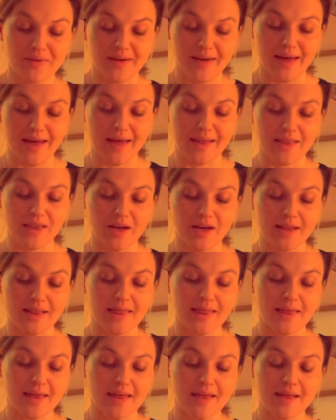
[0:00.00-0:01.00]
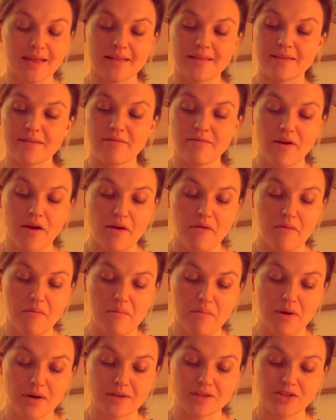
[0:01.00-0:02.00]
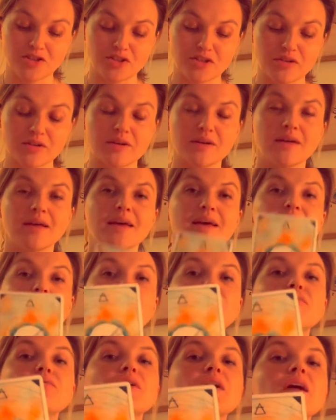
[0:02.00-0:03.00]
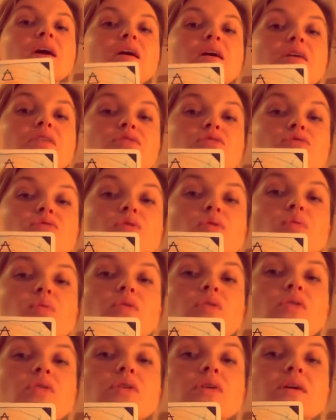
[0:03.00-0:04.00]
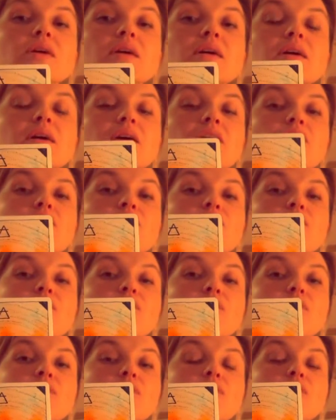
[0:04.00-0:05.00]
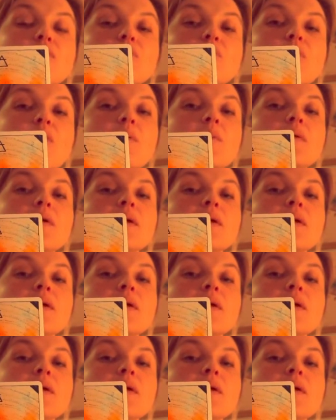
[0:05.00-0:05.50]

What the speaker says: and I think it's a very much regards your work. You probably